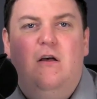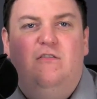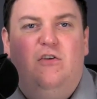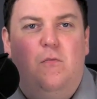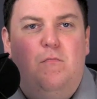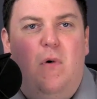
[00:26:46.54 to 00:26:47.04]

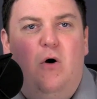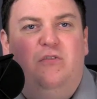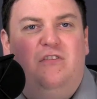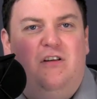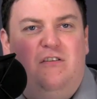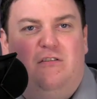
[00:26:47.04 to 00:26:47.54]
So
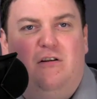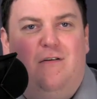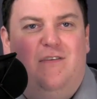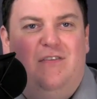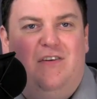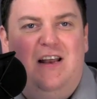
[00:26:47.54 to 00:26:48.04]
most
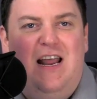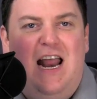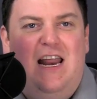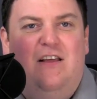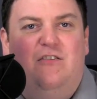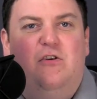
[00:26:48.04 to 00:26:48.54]
conservative
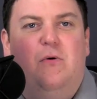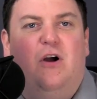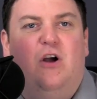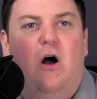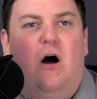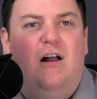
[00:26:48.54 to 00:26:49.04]
Canadians who are
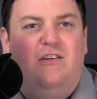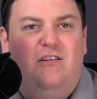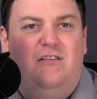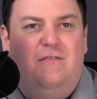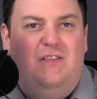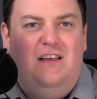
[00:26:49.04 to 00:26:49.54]

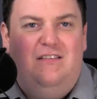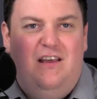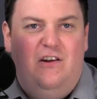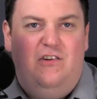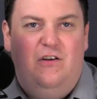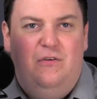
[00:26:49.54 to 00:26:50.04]
conscious of these
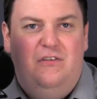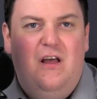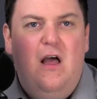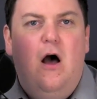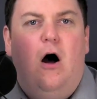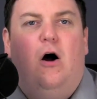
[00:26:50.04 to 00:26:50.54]
issues
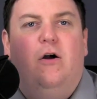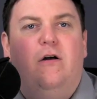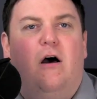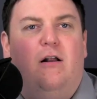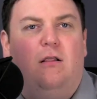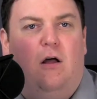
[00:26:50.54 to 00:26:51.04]
are
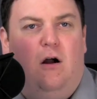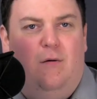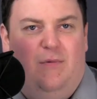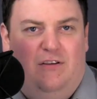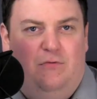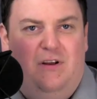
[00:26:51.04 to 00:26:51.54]
not
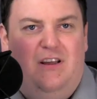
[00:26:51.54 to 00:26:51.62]
alarmists.